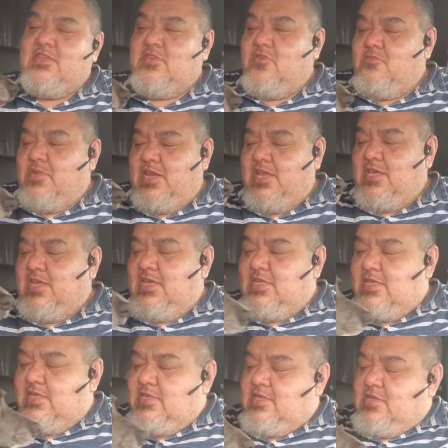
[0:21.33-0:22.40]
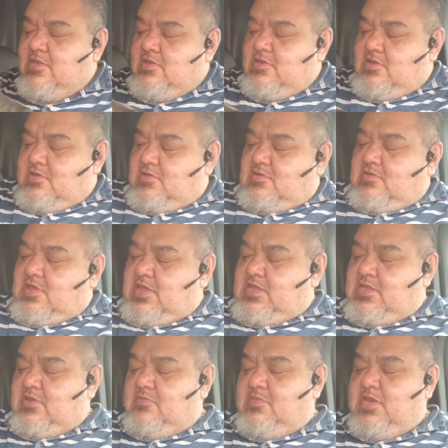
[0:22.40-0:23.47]
so many kisses. There's
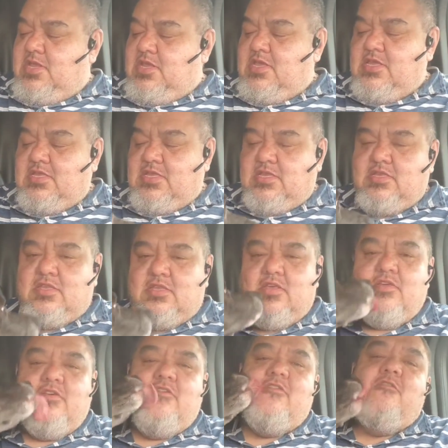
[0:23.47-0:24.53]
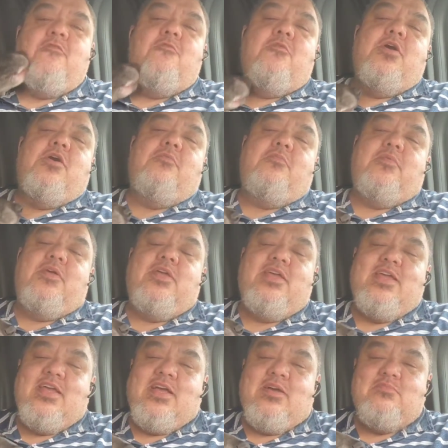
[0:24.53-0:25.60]
so many kisses. Well,
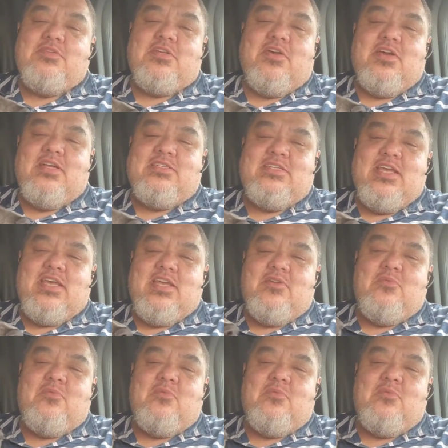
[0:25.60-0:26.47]
I'm sorry it's taken a